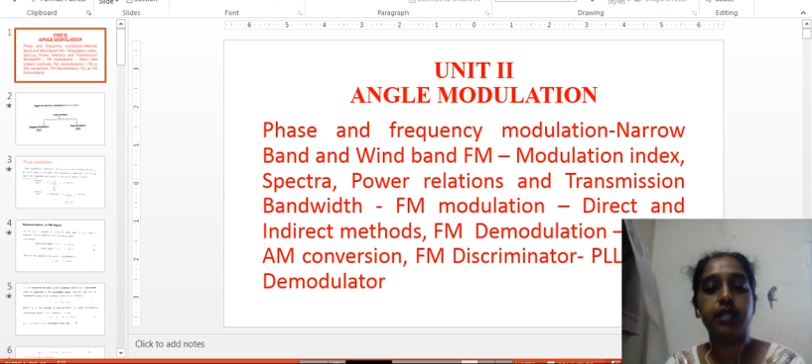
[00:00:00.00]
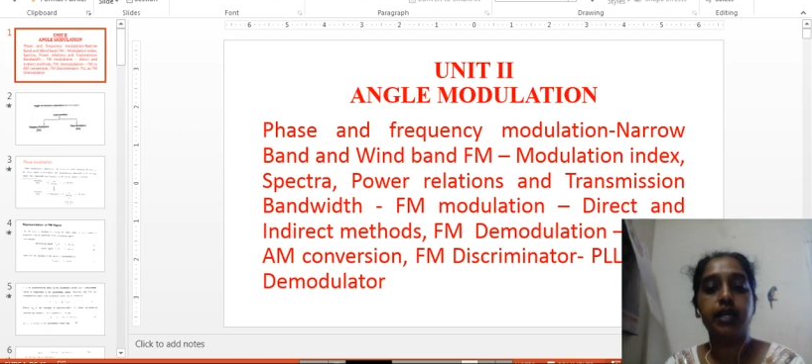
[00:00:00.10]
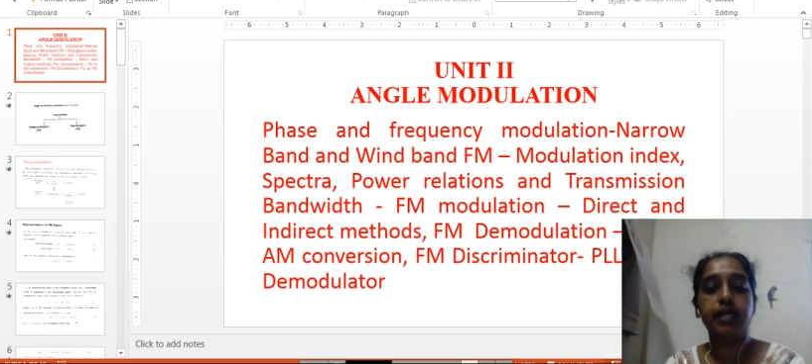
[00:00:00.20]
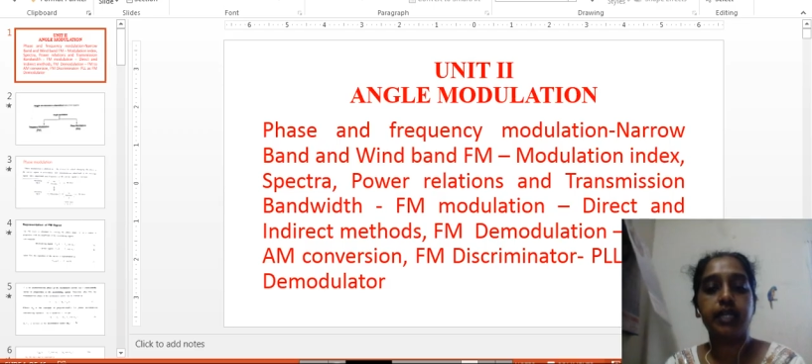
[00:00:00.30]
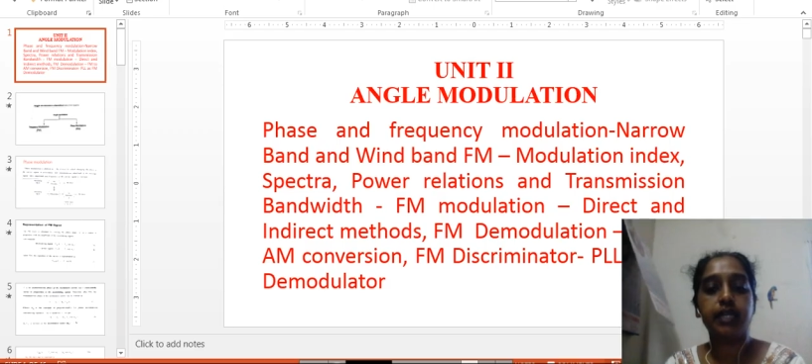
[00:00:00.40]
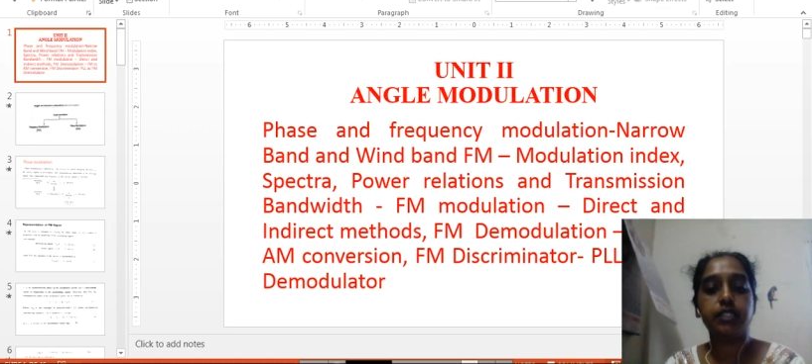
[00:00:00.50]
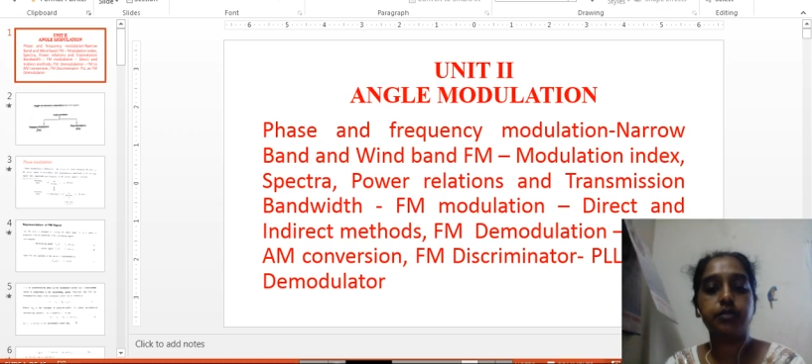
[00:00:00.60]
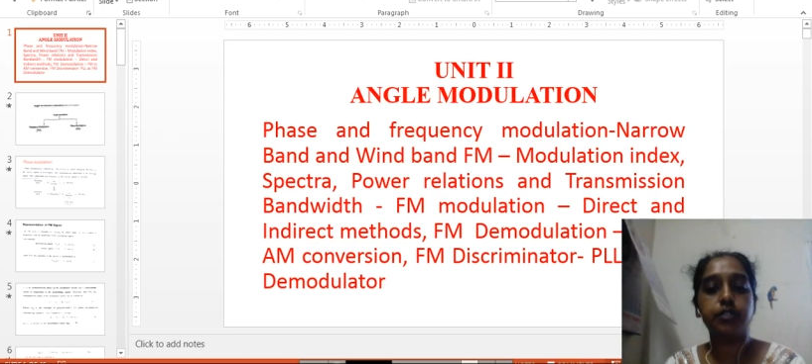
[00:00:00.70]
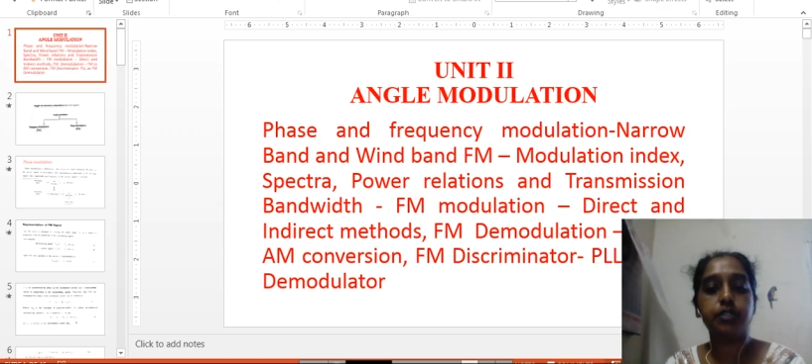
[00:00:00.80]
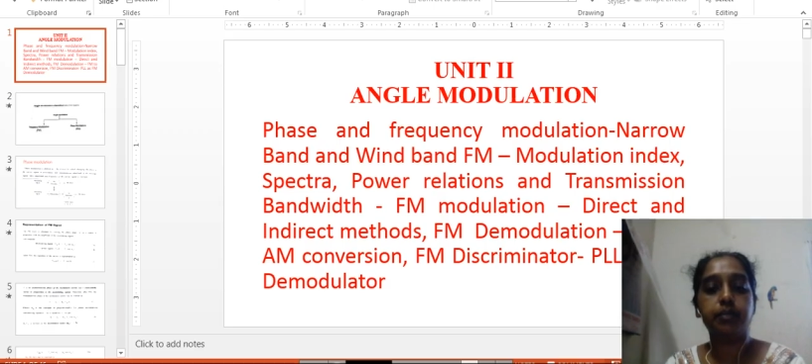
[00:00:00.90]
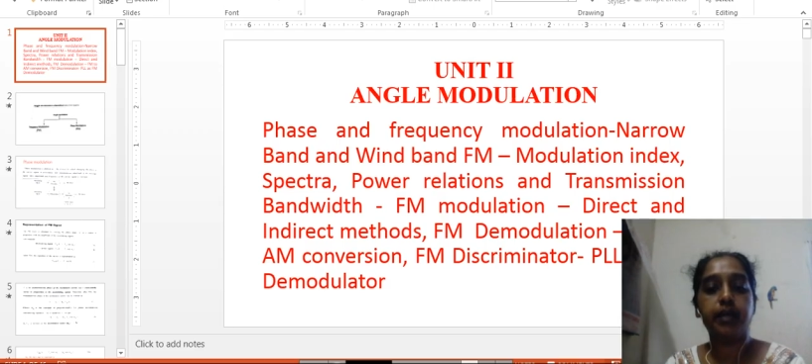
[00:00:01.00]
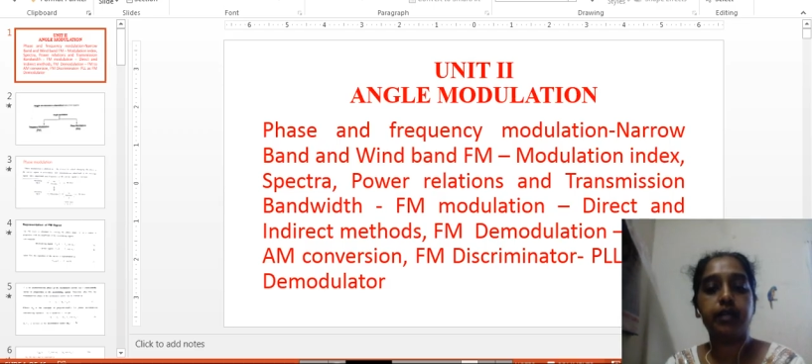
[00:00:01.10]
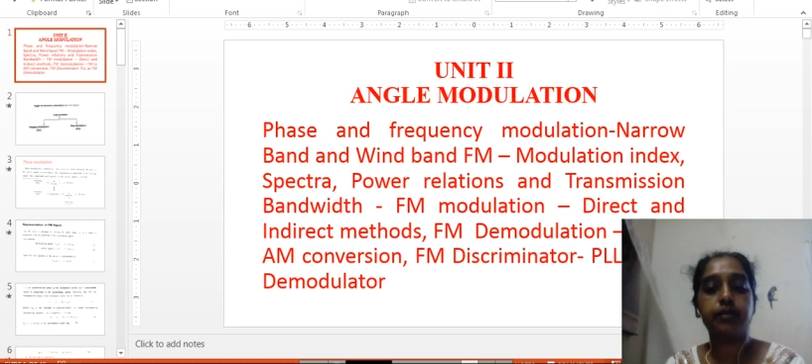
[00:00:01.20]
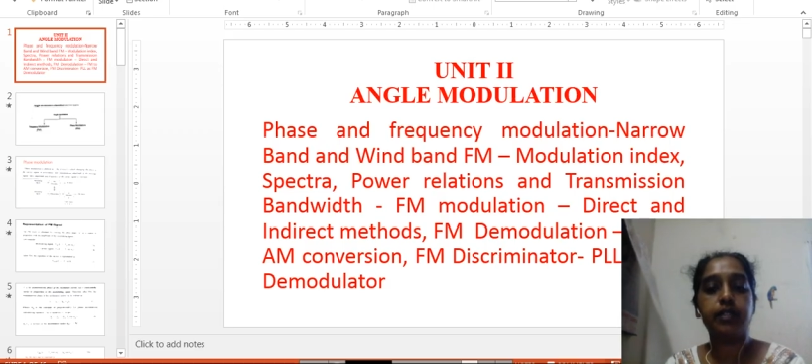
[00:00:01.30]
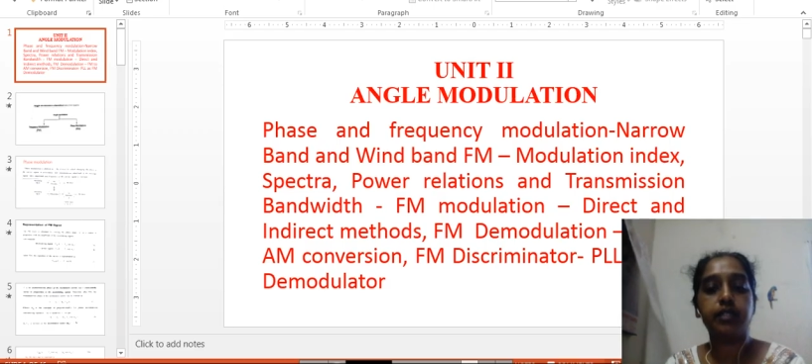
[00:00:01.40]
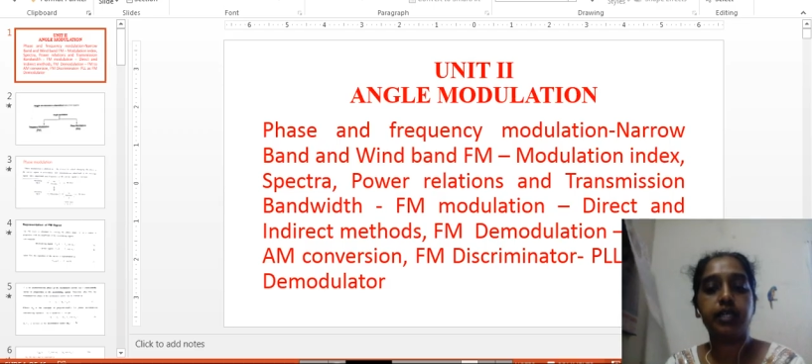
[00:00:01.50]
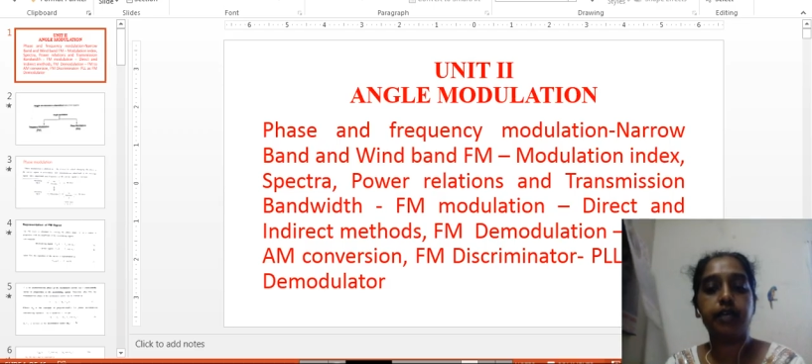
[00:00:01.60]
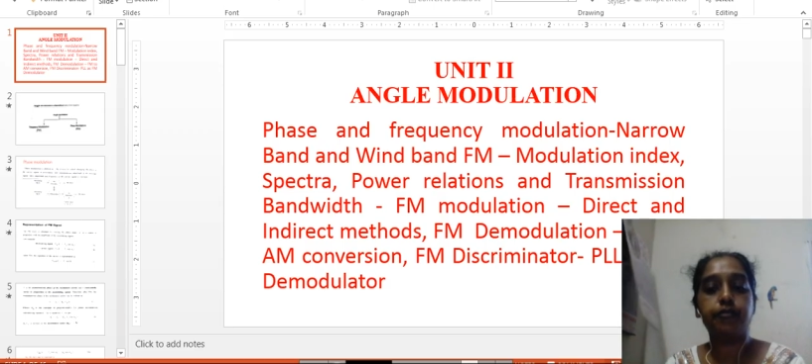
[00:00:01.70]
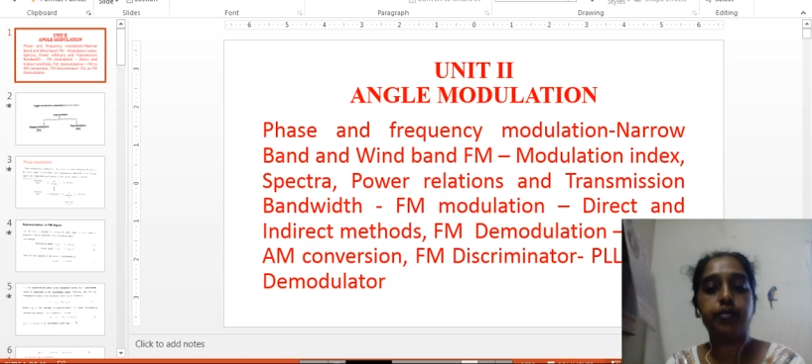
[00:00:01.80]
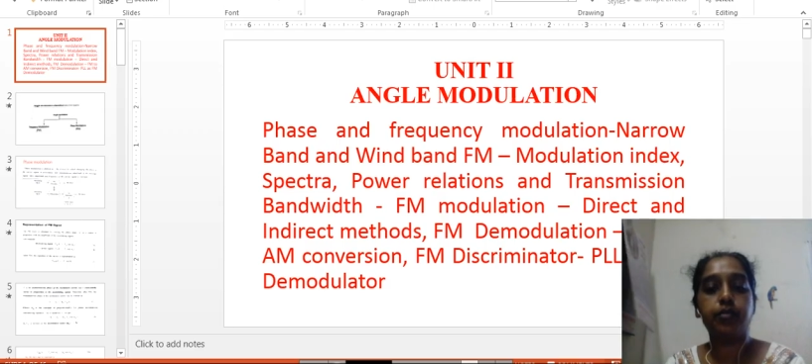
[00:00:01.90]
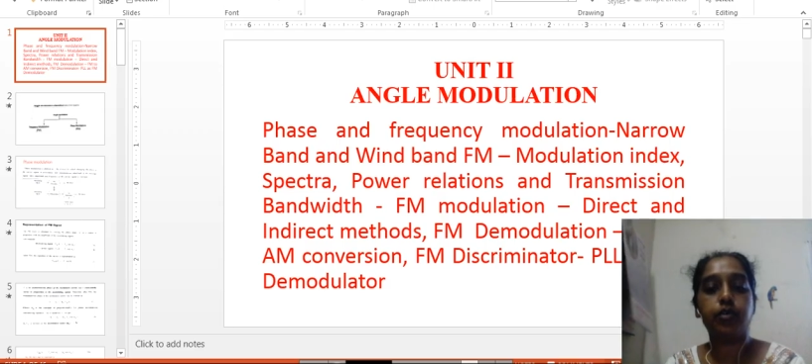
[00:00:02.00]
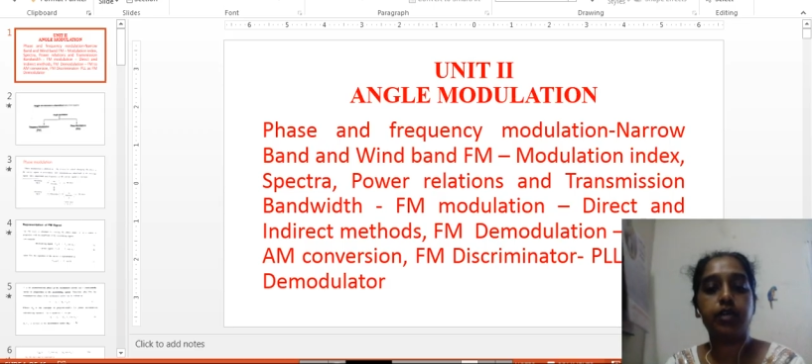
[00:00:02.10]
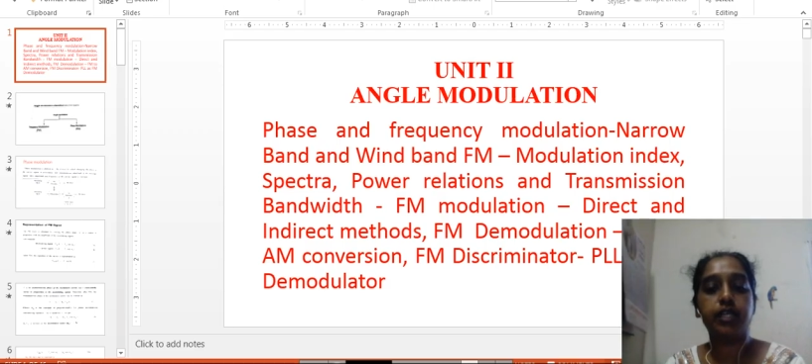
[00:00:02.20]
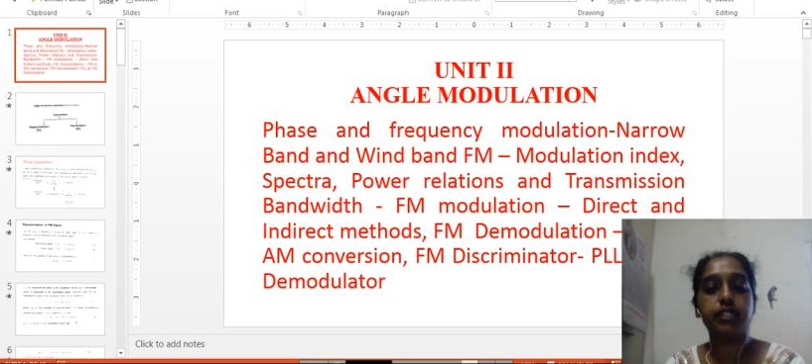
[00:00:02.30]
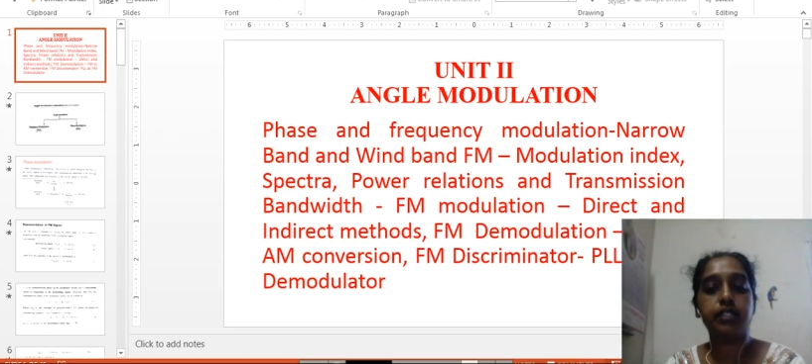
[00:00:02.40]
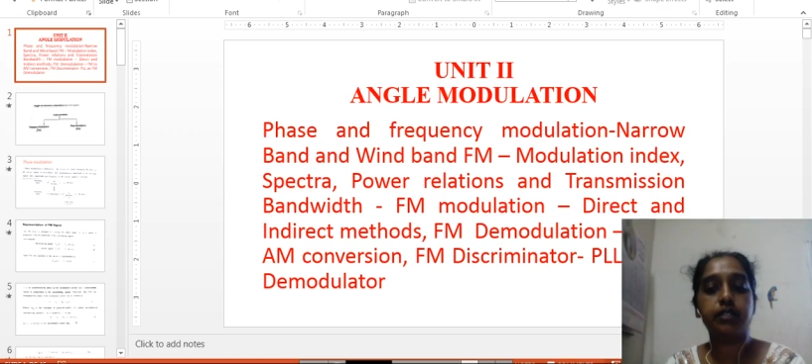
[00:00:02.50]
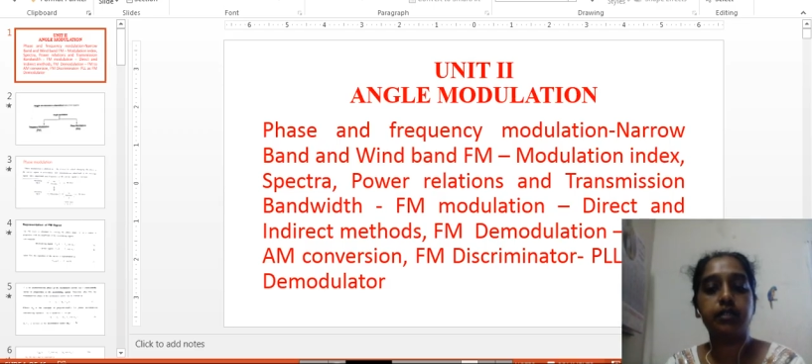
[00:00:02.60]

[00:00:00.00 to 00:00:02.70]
transmission bandwidth, FM modulation,